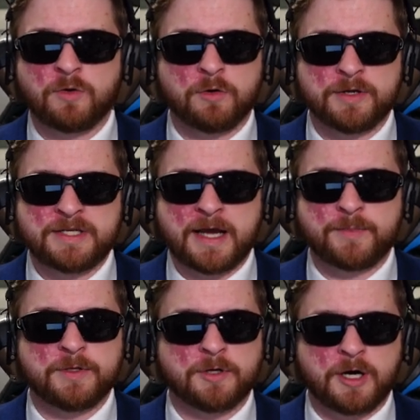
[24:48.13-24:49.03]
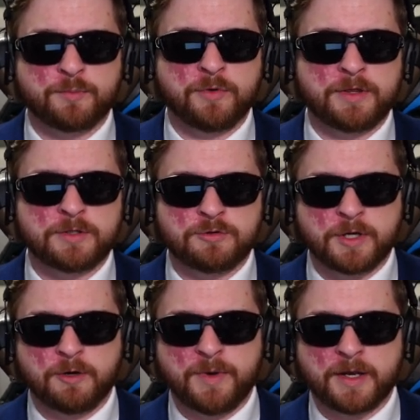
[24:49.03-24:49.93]
or adapted to operate the
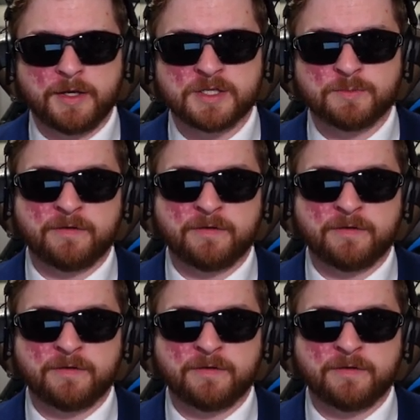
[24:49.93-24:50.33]
trigger mechanism